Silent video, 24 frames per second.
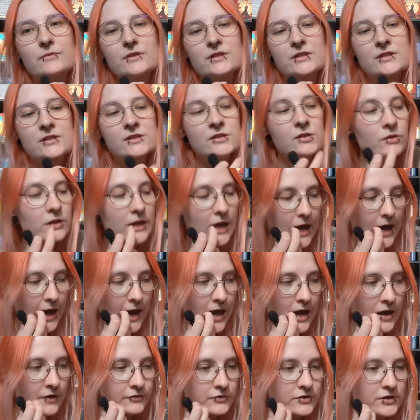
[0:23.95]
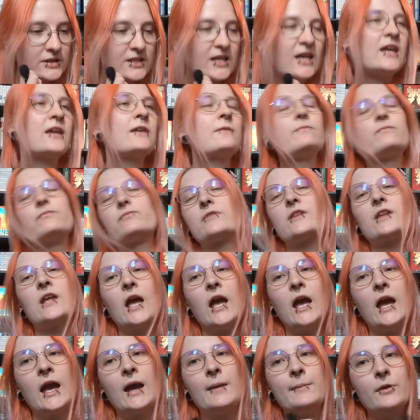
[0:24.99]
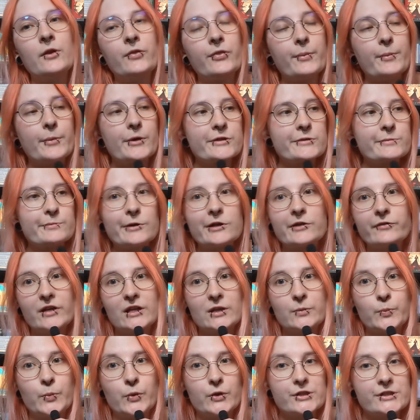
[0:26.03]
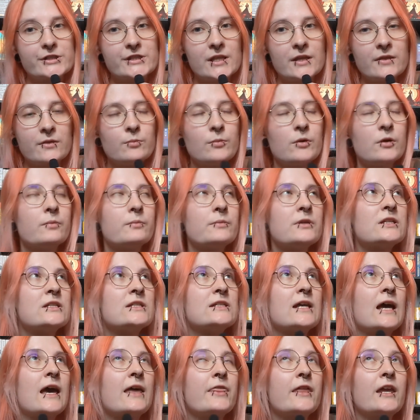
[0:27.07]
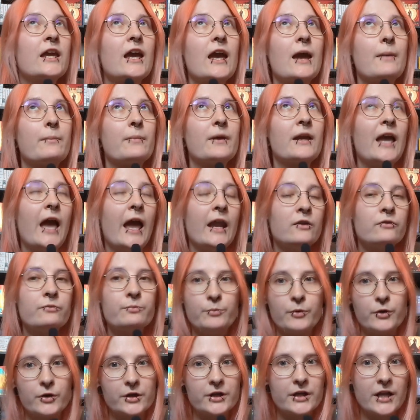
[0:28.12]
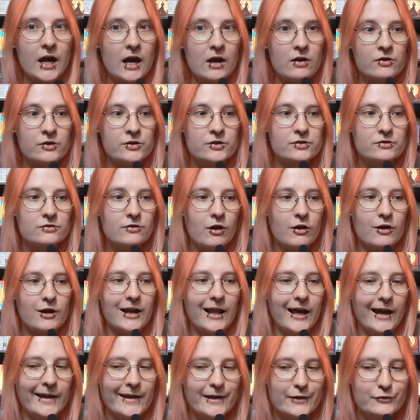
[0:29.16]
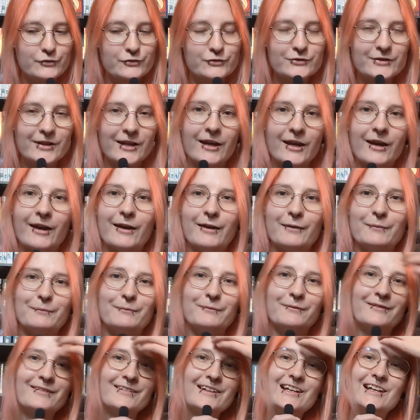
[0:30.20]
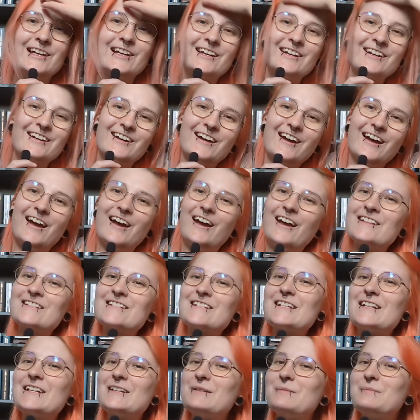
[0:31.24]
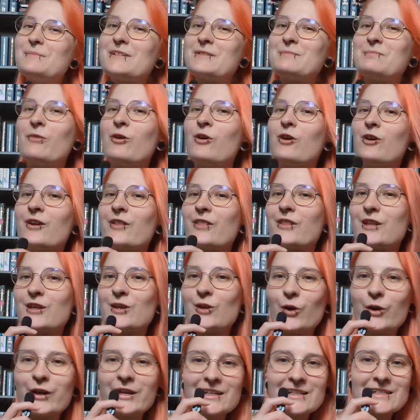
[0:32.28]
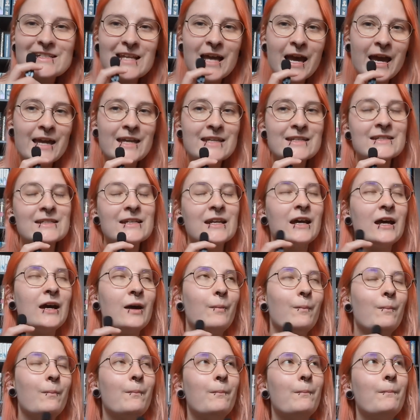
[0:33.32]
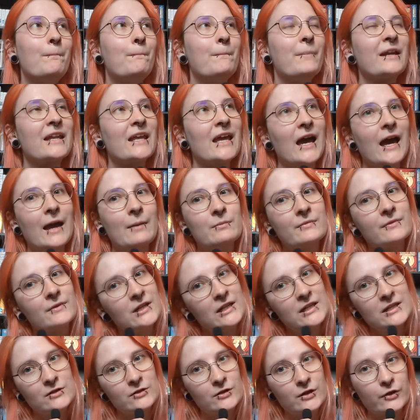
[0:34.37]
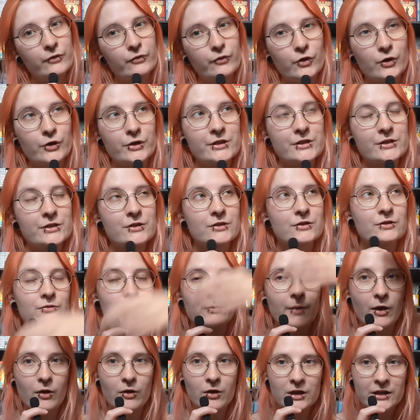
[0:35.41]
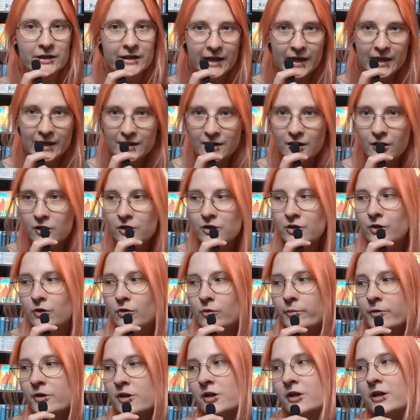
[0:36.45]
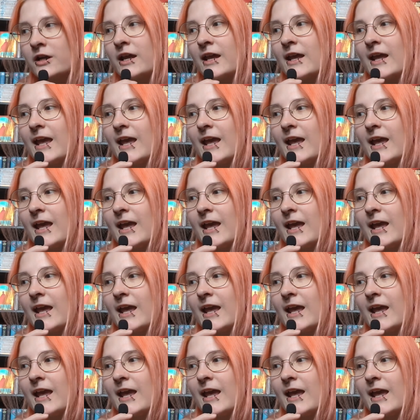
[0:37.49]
So, yeah, I have to say, I'm not the most motivated person at the moment. I think I'm kind of burned out on life. It's a little bit more on the annoying side. But yeah, I'm really looking forward to my holiday in October.